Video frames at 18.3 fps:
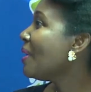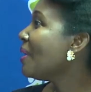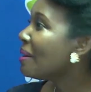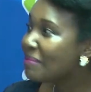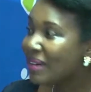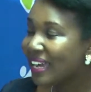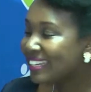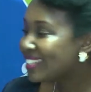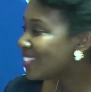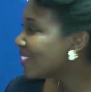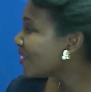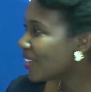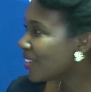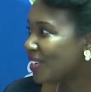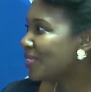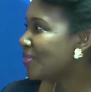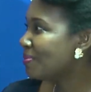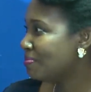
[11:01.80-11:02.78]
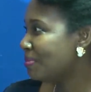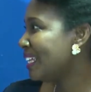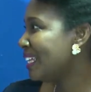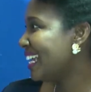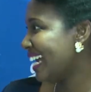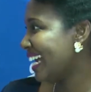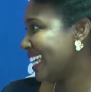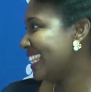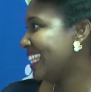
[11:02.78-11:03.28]
But it's not going to be
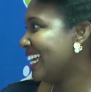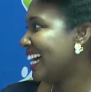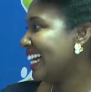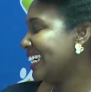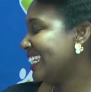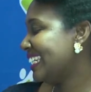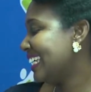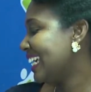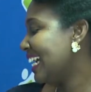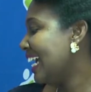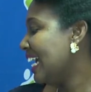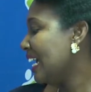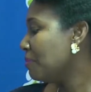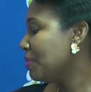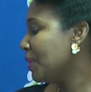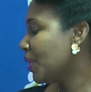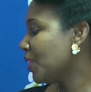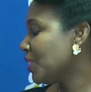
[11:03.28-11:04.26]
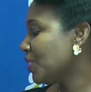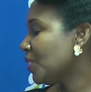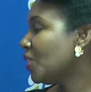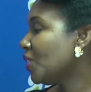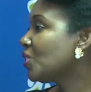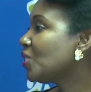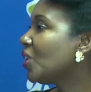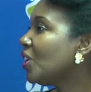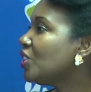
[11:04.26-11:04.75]
like that, because you're
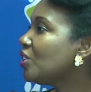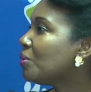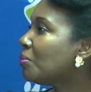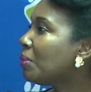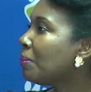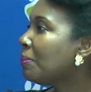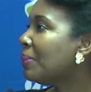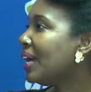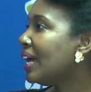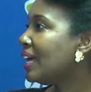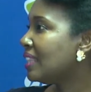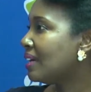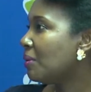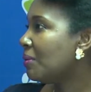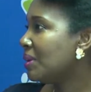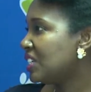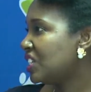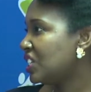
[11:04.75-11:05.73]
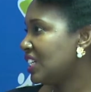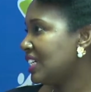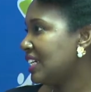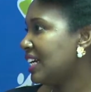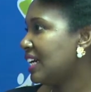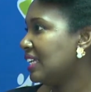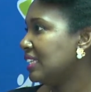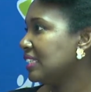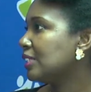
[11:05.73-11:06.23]
not going to prepare the way she
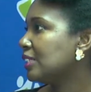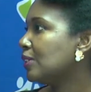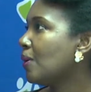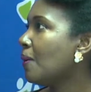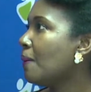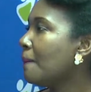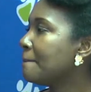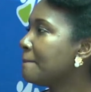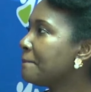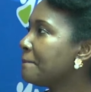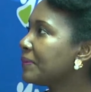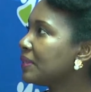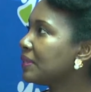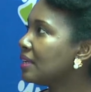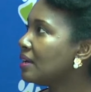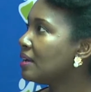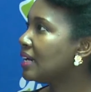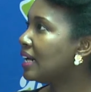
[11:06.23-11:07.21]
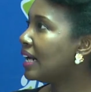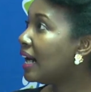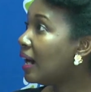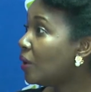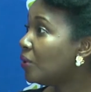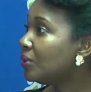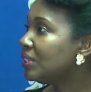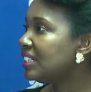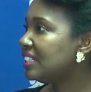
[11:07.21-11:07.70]
does. So
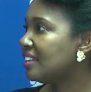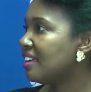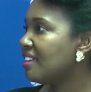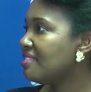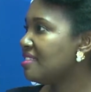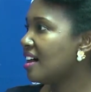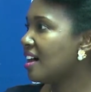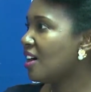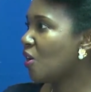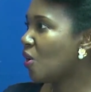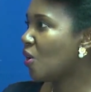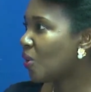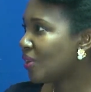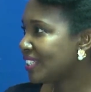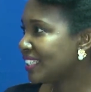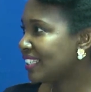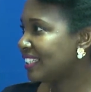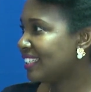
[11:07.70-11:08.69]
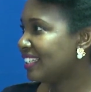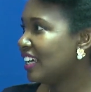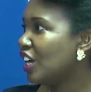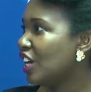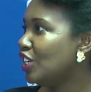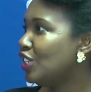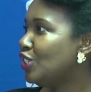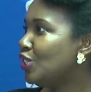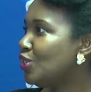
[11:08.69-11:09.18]
count the cost.
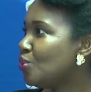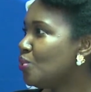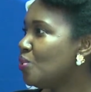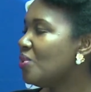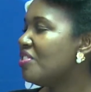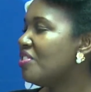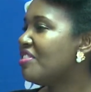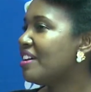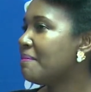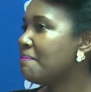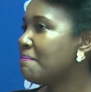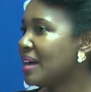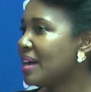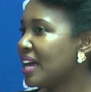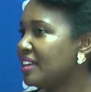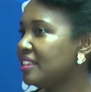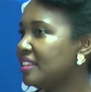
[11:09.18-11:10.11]
Do the math.